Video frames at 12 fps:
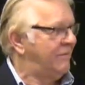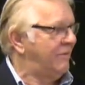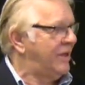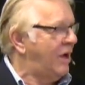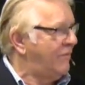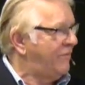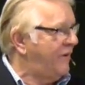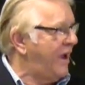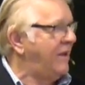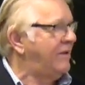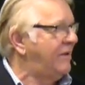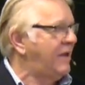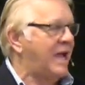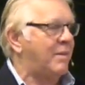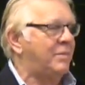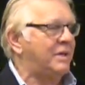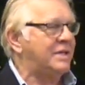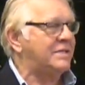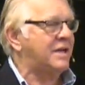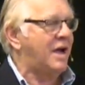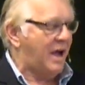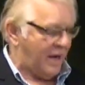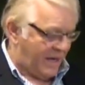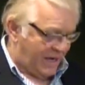Without faith, you can't please
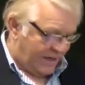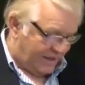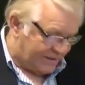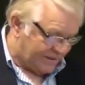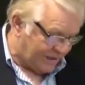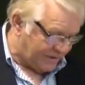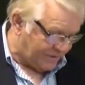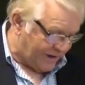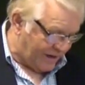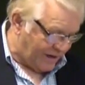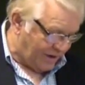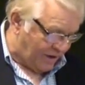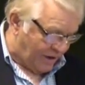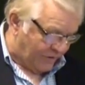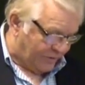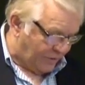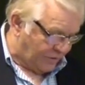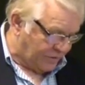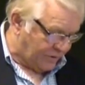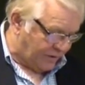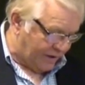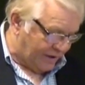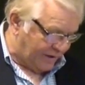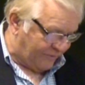God. It says right here, those who
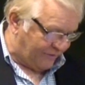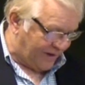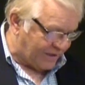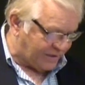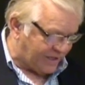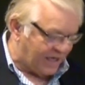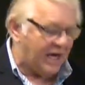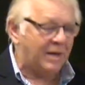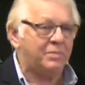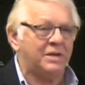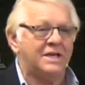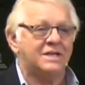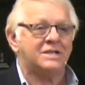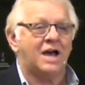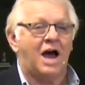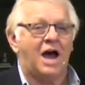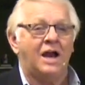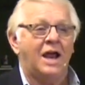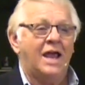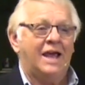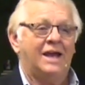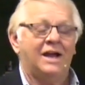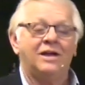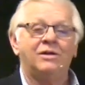are in the flesh cannot please God.
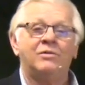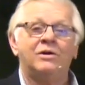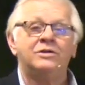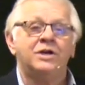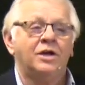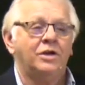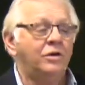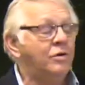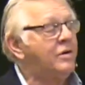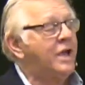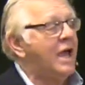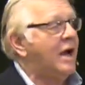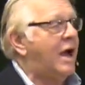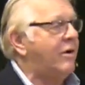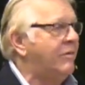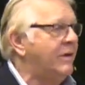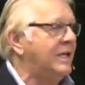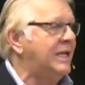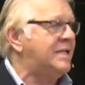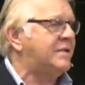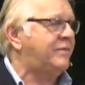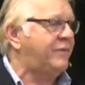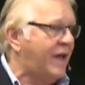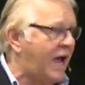In other words, you cannot release
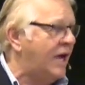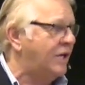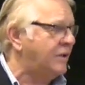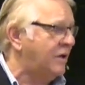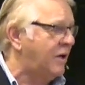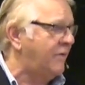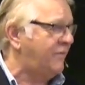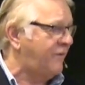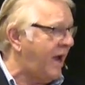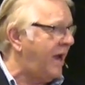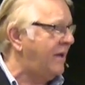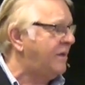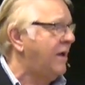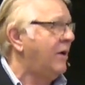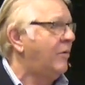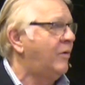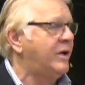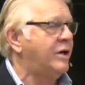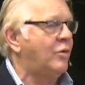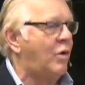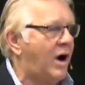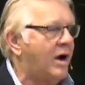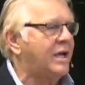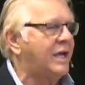flesh or faith when you're
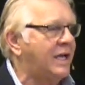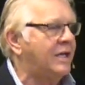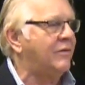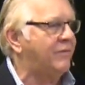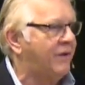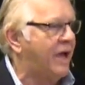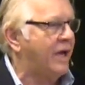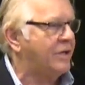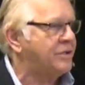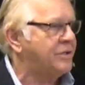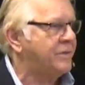walking in the flesh.